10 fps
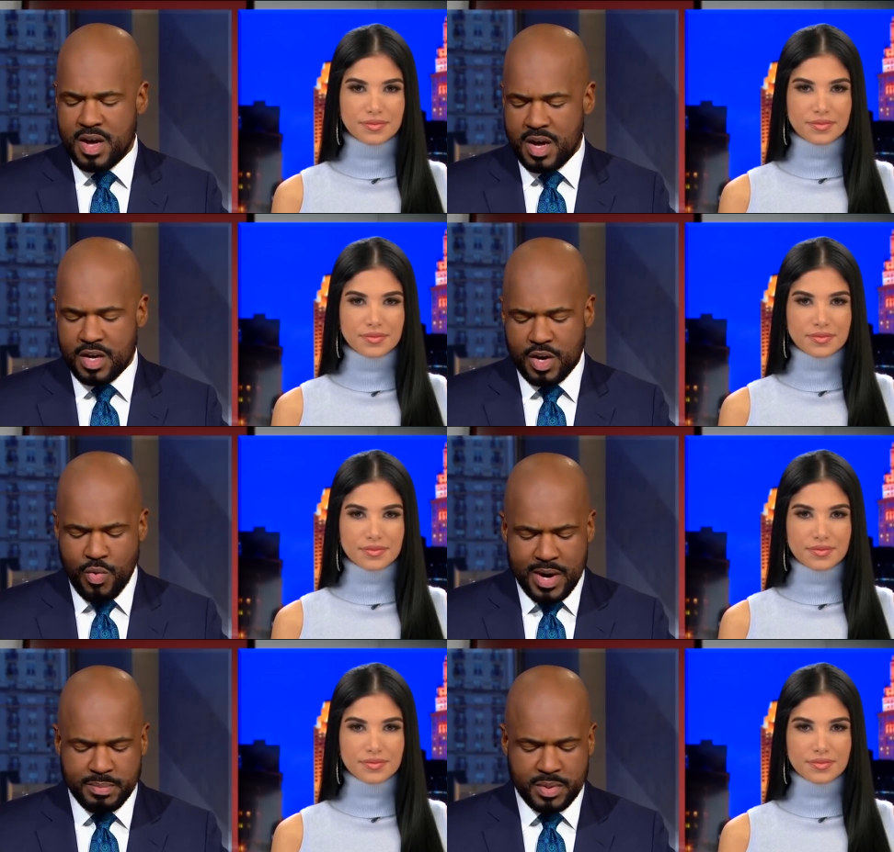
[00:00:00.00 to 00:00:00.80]
Speaker 1: a, a
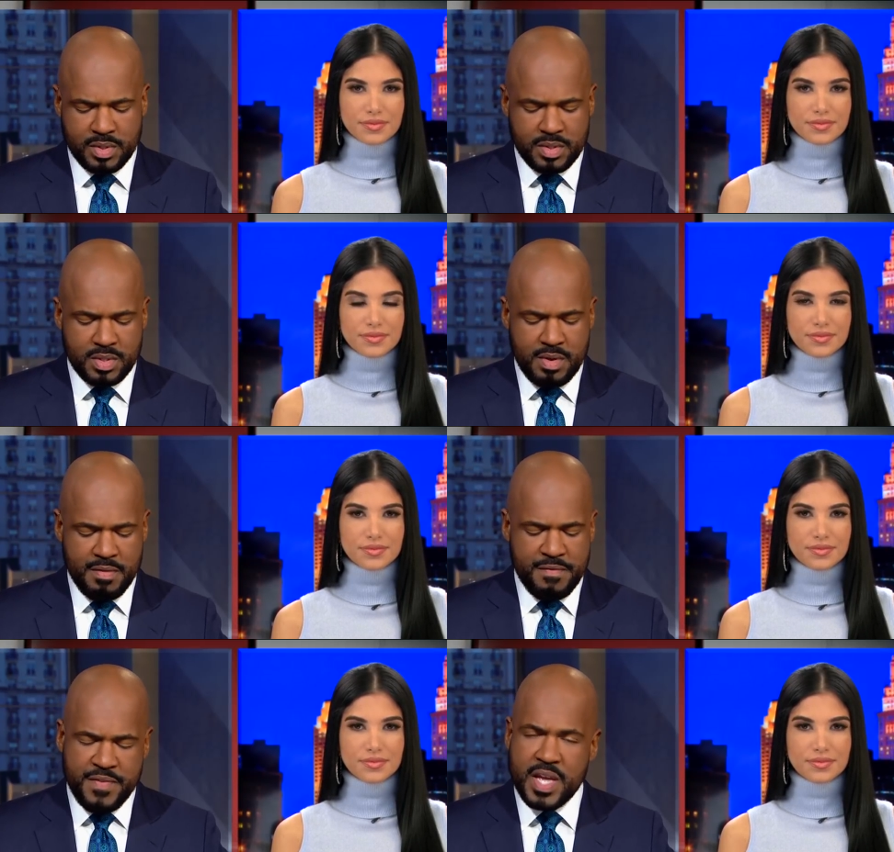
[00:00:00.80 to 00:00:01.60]
credible
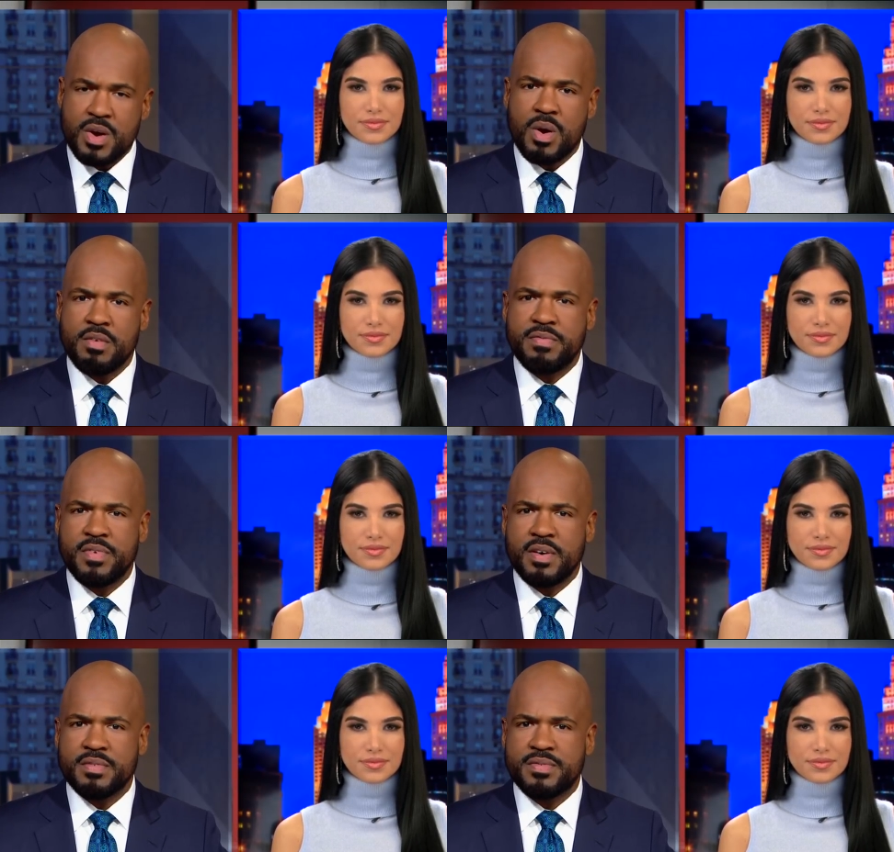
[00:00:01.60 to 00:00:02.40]
fear
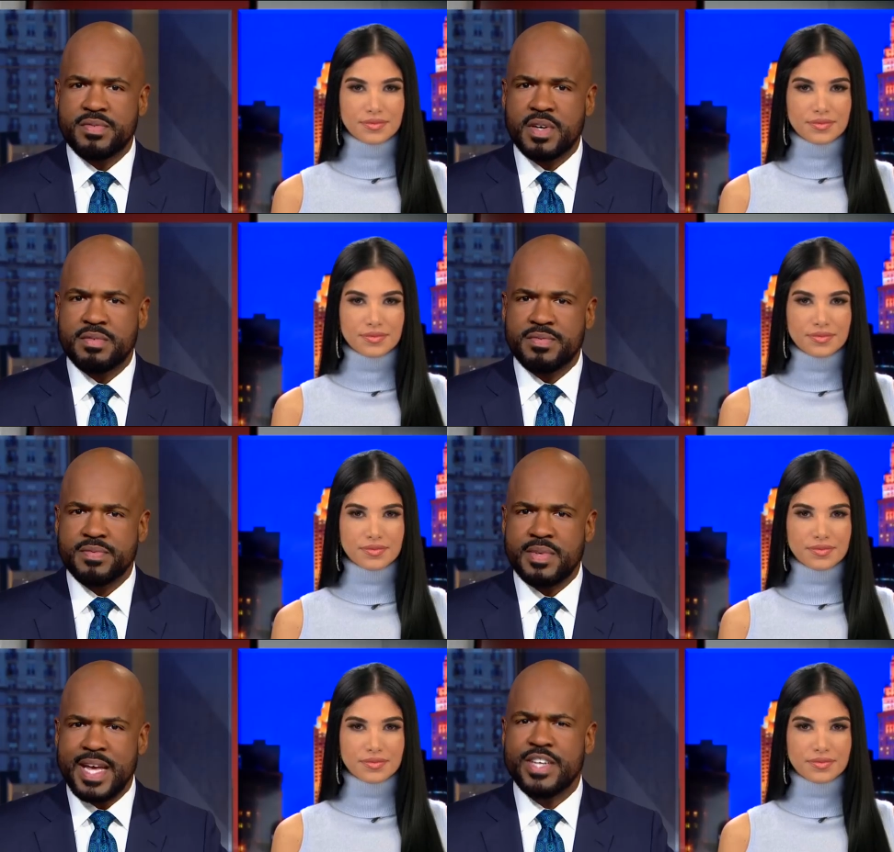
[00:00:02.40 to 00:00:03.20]
of, of, of
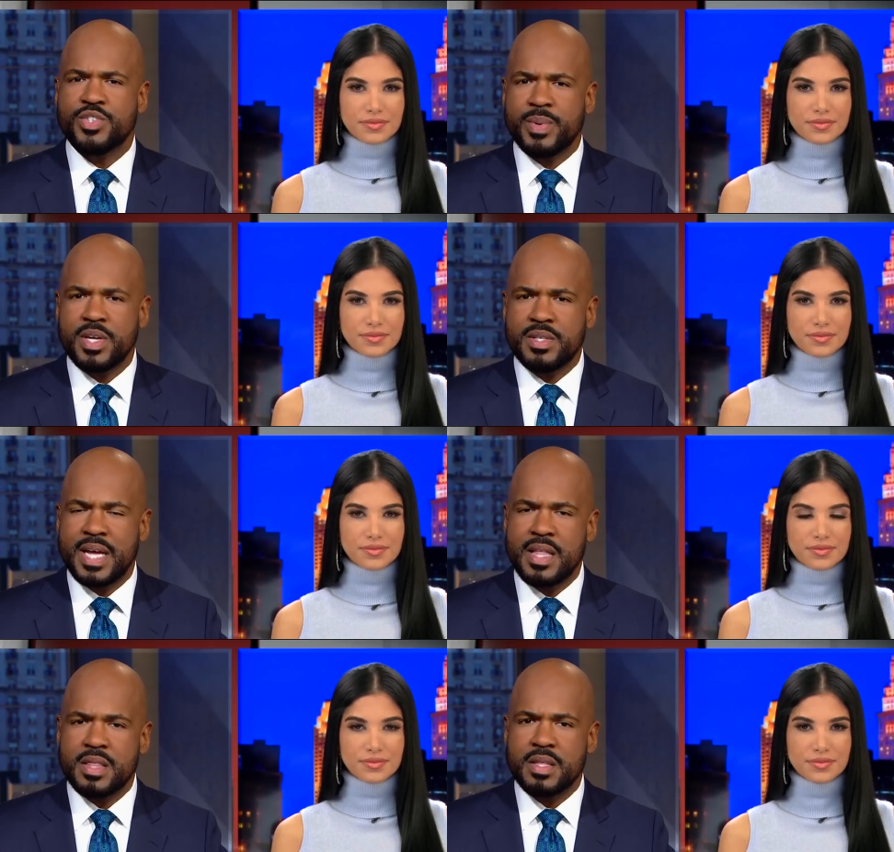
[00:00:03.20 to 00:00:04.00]
injury or
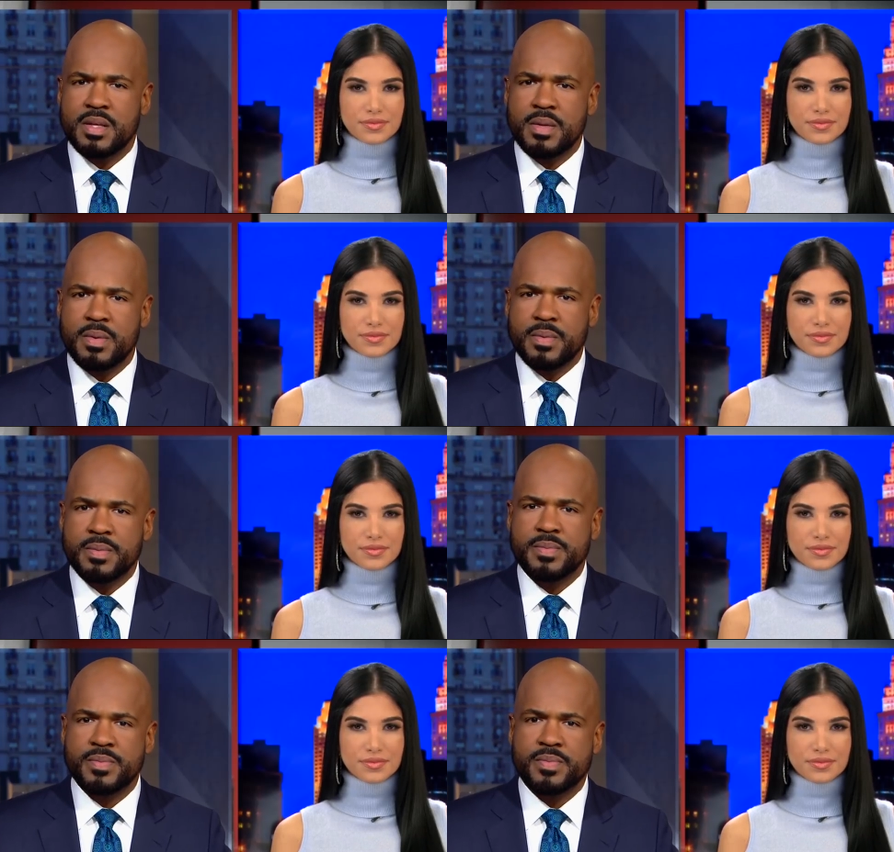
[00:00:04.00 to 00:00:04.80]
death?
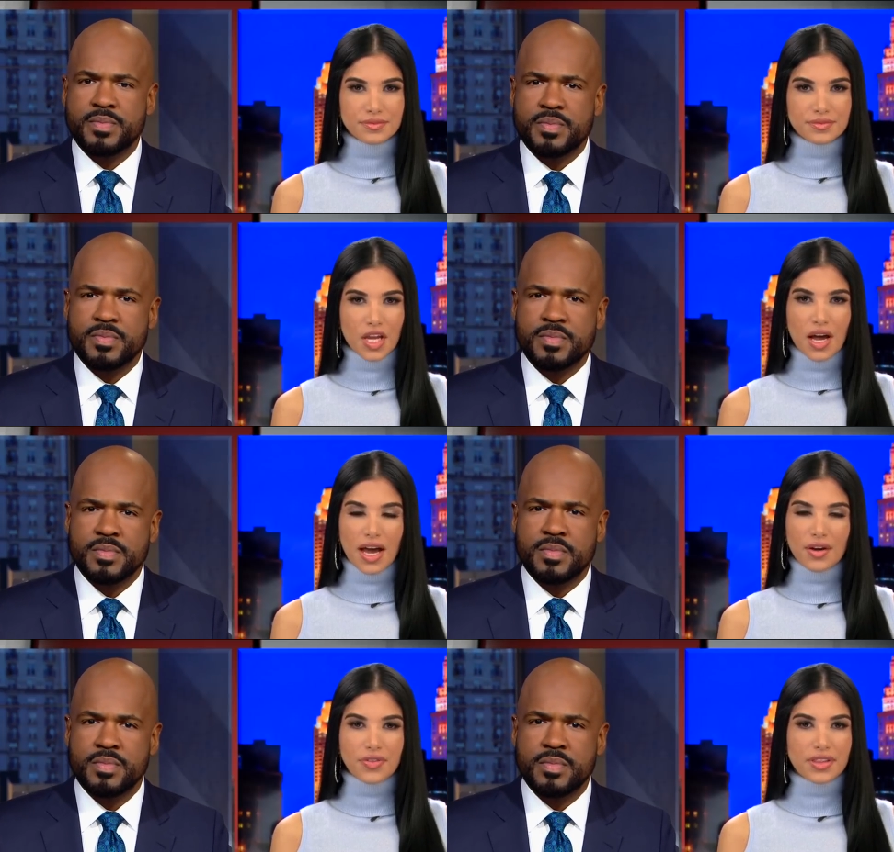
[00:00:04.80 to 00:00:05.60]

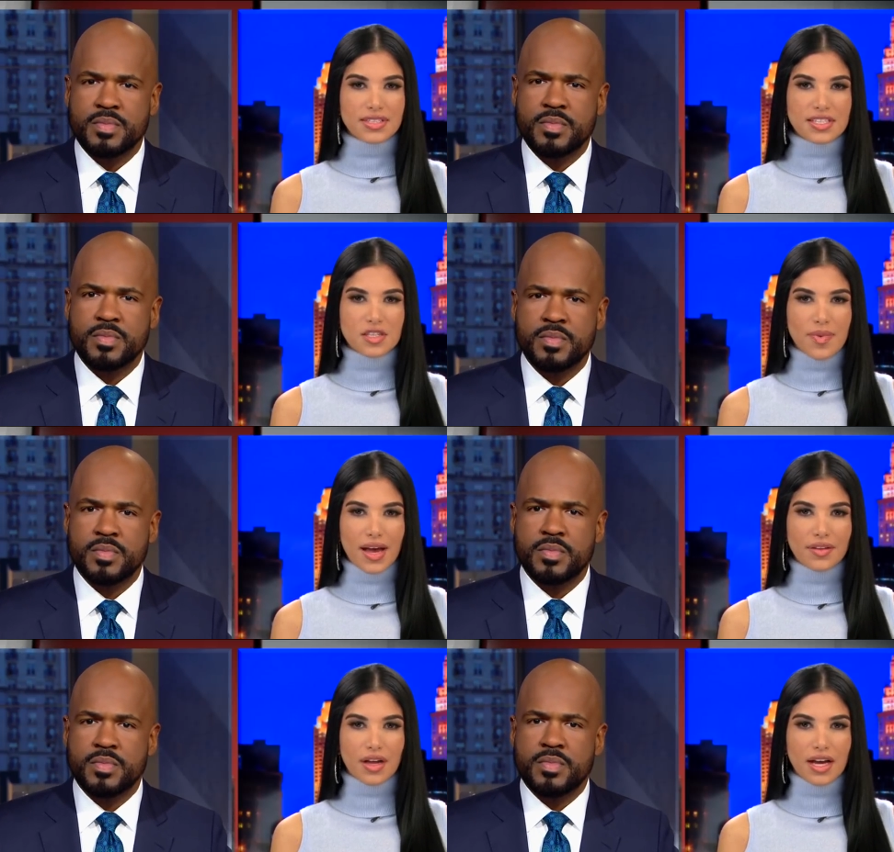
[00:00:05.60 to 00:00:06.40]
I don't
Speaker 2: think this is
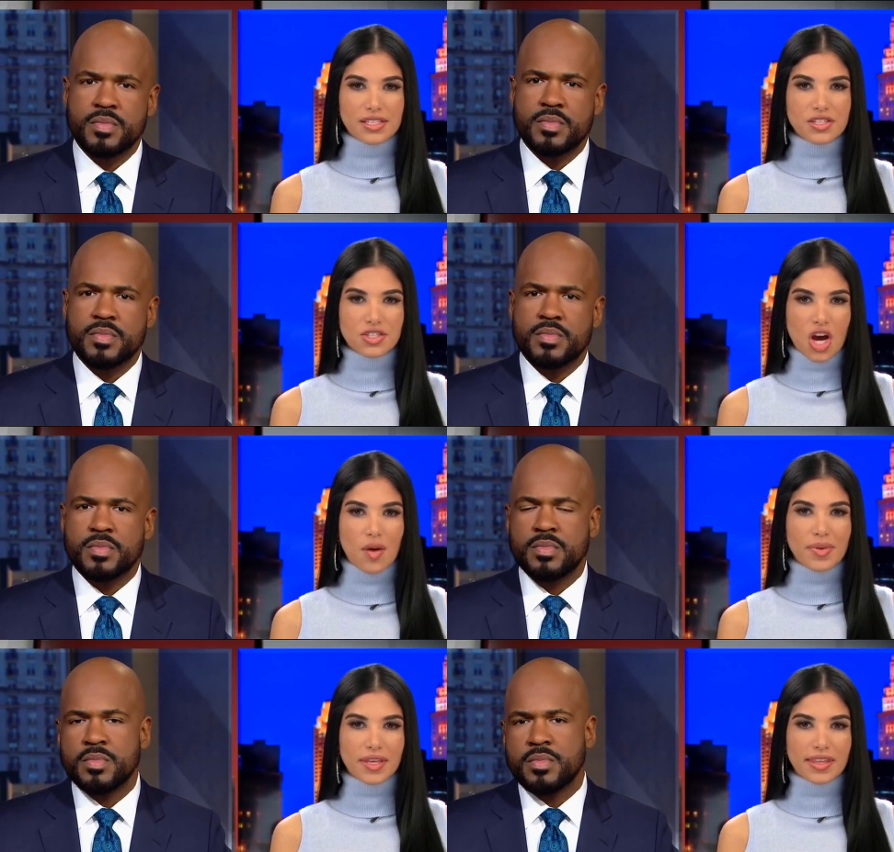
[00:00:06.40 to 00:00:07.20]
about us
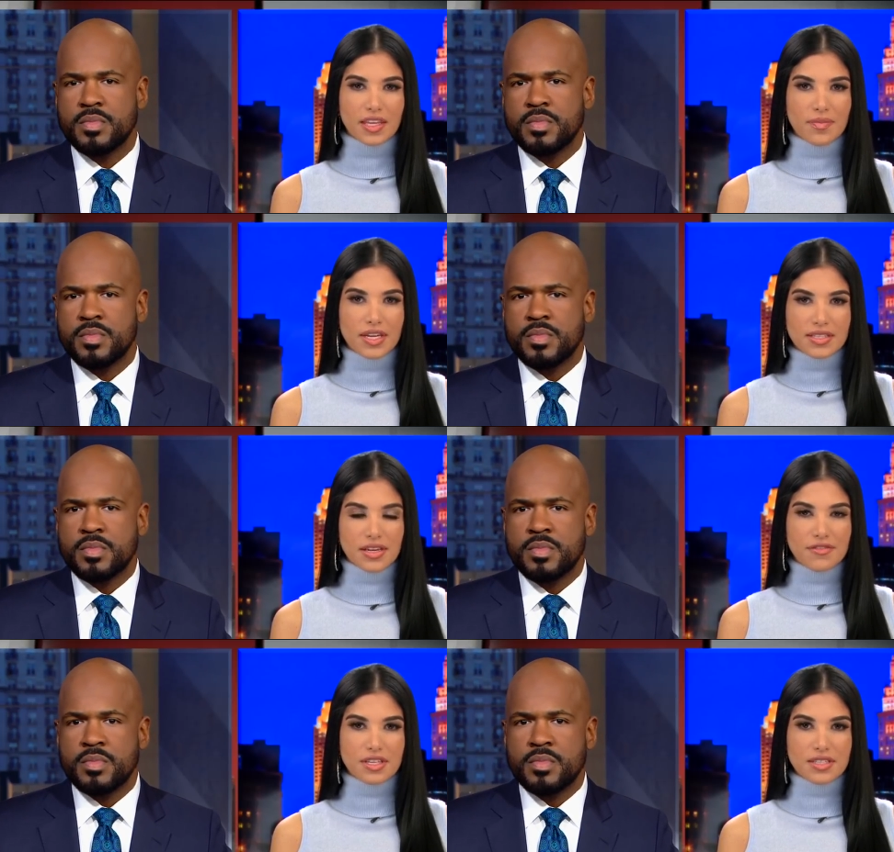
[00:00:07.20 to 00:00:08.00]
stopping the
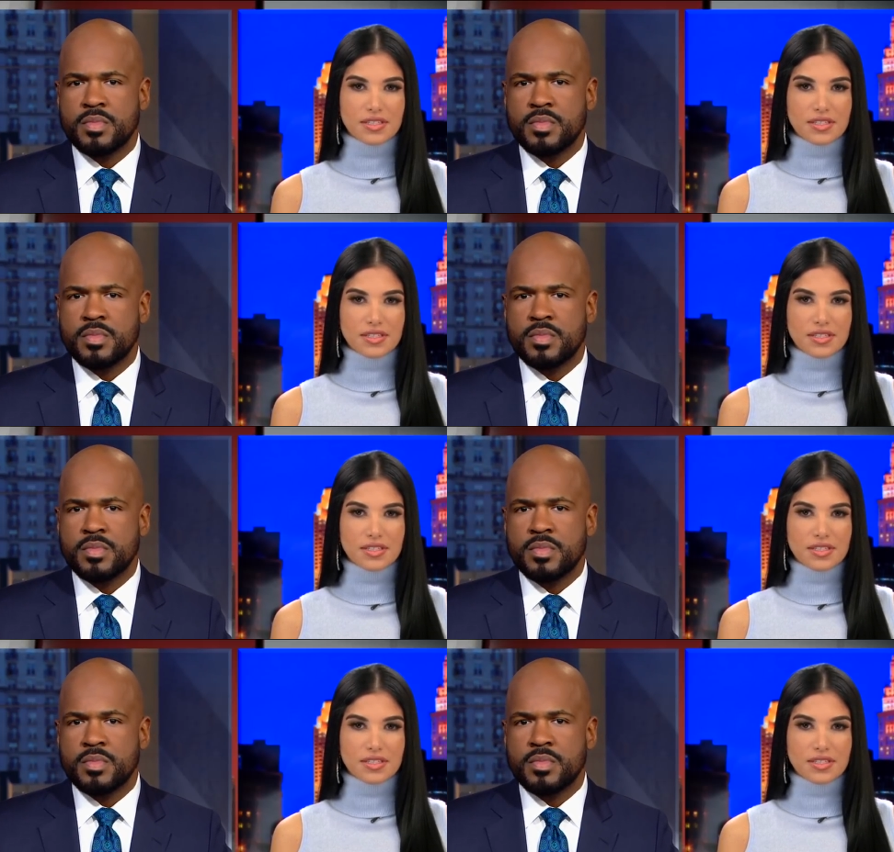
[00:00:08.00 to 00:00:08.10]
admittance of